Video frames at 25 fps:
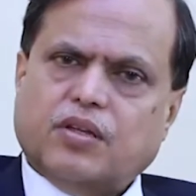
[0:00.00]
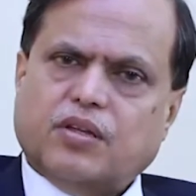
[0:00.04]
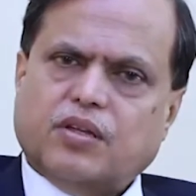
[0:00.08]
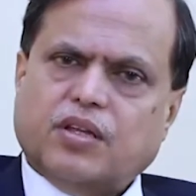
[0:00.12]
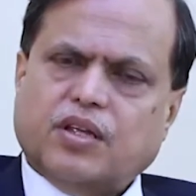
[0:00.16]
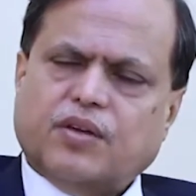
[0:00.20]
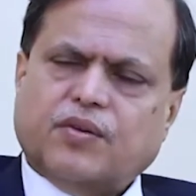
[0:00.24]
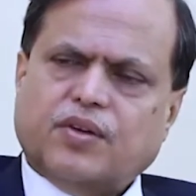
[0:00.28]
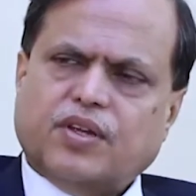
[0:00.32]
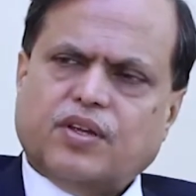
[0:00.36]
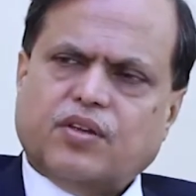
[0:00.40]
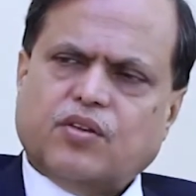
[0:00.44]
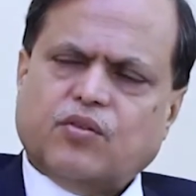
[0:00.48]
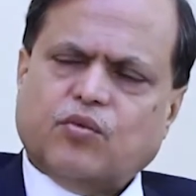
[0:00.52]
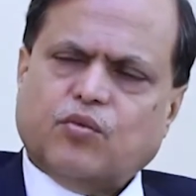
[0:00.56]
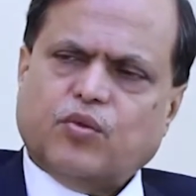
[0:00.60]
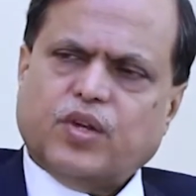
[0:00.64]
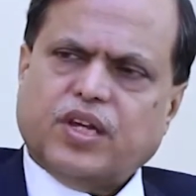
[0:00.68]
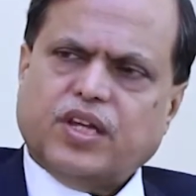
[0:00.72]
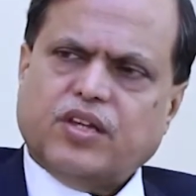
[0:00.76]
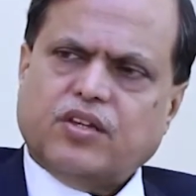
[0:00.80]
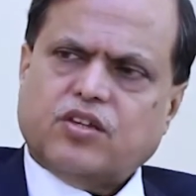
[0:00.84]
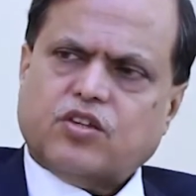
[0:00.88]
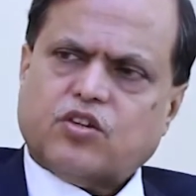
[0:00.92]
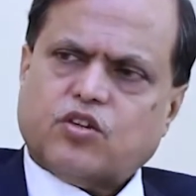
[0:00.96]
there was
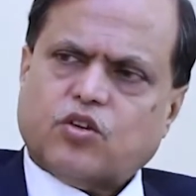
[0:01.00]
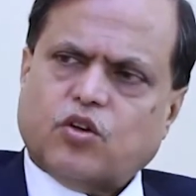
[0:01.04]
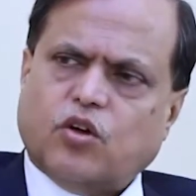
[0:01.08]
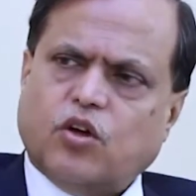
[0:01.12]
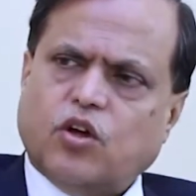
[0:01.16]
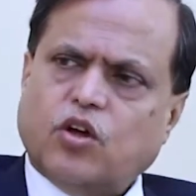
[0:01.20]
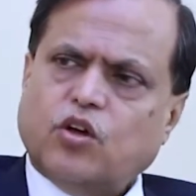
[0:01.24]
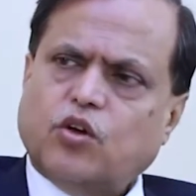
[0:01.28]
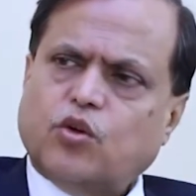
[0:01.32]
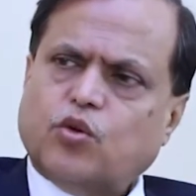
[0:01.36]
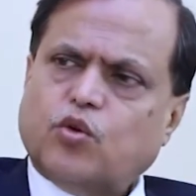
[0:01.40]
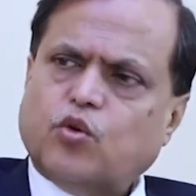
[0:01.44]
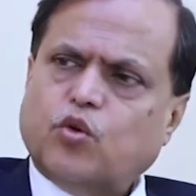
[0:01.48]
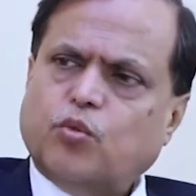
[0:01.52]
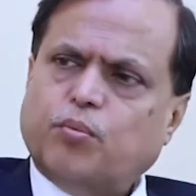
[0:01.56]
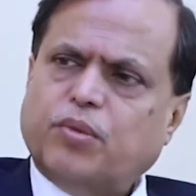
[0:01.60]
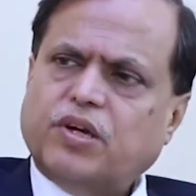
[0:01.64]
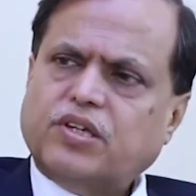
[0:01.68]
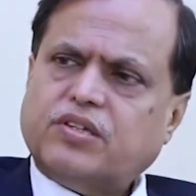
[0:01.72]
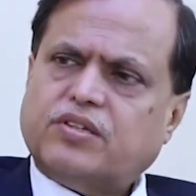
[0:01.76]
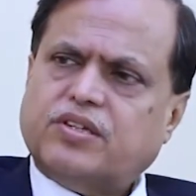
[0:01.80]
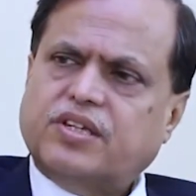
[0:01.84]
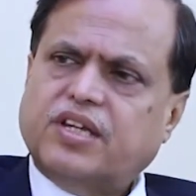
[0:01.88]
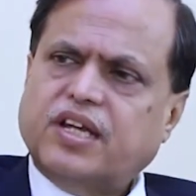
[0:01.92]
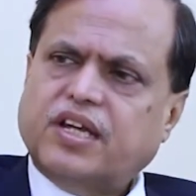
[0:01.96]
very strong
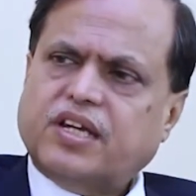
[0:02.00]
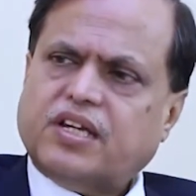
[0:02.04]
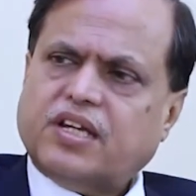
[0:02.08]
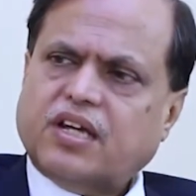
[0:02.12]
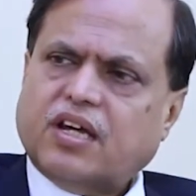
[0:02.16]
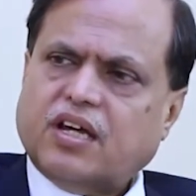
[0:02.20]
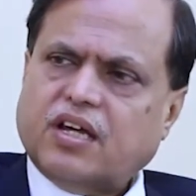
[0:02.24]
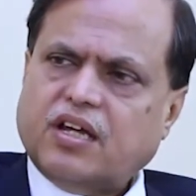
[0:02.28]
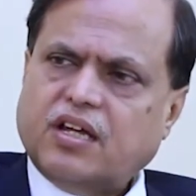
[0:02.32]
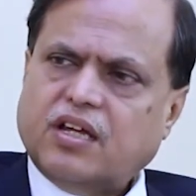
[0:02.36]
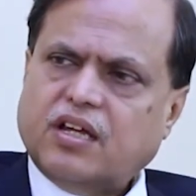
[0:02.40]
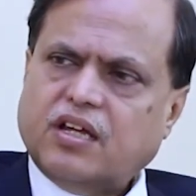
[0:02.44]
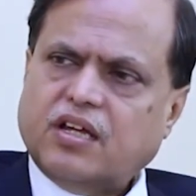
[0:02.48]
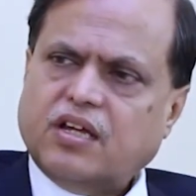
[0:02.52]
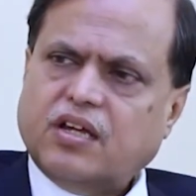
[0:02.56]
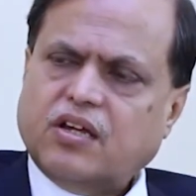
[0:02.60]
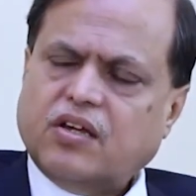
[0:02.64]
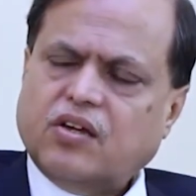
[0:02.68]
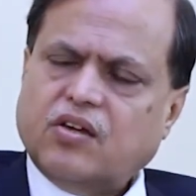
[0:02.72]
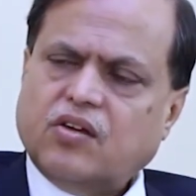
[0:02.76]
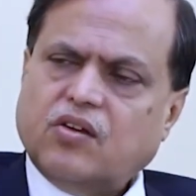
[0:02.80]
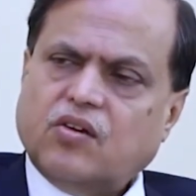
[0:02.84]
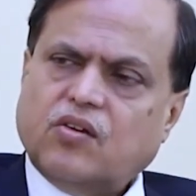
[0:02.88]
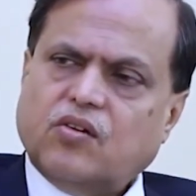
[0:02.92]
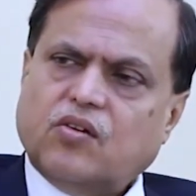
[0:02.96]
robust data
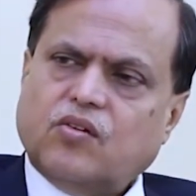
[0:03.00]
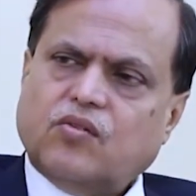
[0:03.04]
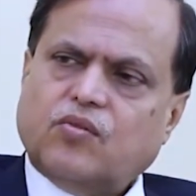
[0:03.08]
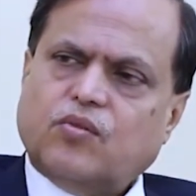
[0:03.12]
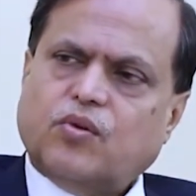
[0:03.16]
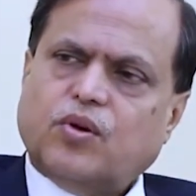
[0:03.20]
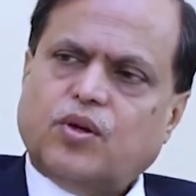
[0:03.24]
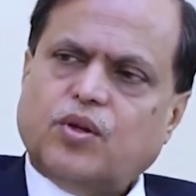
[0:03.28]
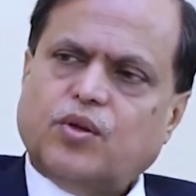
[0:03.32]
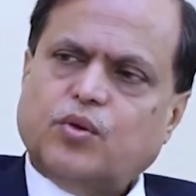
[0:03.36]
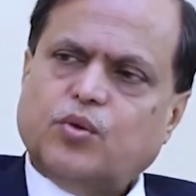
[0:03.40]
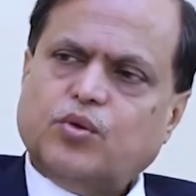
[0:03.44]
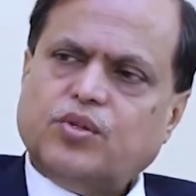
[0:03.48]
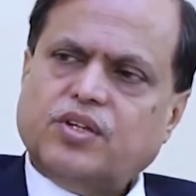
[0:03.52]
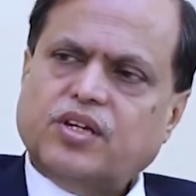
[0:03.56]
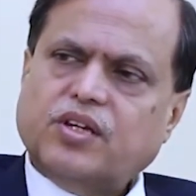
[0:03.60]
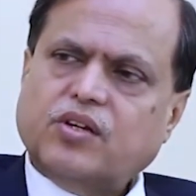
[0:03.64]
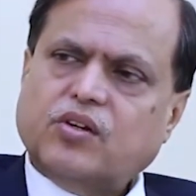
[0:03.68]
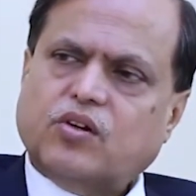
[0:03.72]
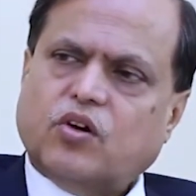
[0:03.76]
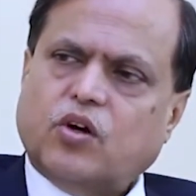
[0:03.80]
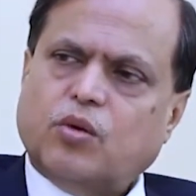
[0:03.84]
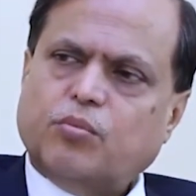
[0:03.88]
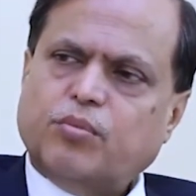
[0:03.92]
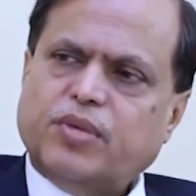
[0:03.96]
for
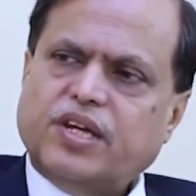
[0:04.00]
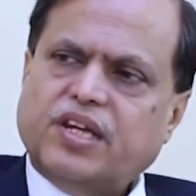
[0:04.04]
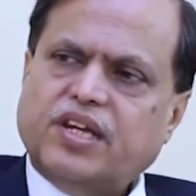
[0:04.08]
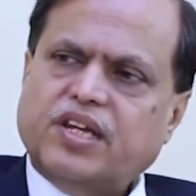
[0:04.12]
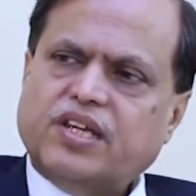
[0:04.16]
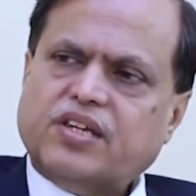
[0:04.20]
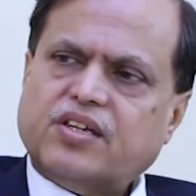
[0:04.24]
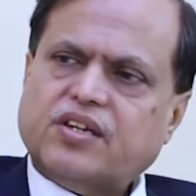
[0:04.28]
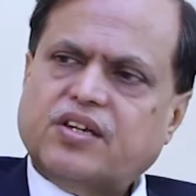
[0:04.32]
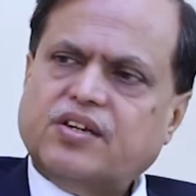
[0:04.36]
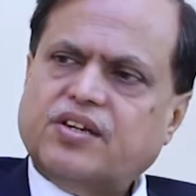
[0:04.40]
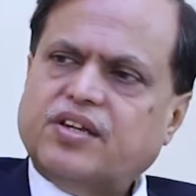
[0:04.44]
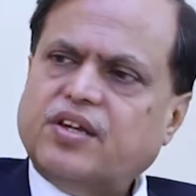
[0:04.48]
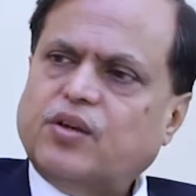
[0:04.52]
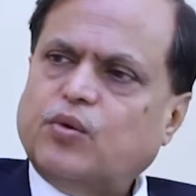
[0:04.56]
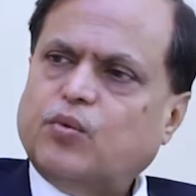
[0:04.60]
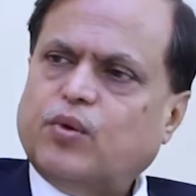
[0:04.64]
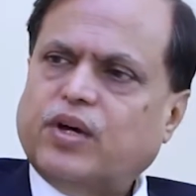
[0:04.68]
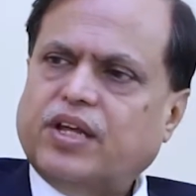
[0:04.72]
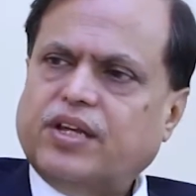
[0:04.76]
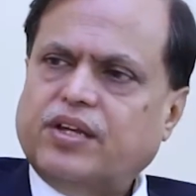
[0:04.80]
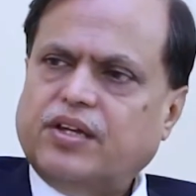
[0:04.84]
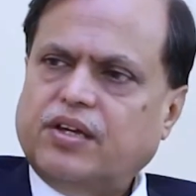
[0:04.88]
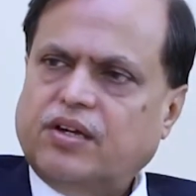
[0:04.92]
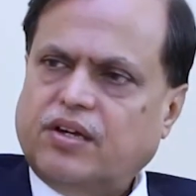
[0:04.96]
using combination till
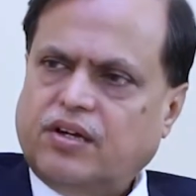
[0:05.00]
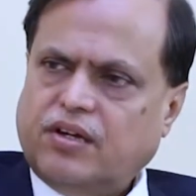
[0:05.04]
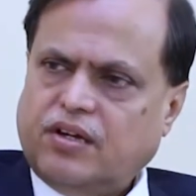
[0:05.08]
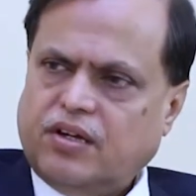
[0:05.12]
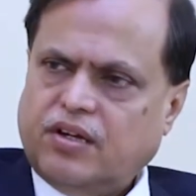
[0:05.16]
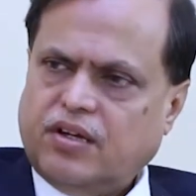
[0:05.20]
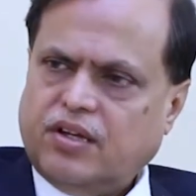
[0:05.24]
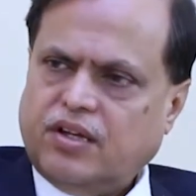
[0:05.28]
one year.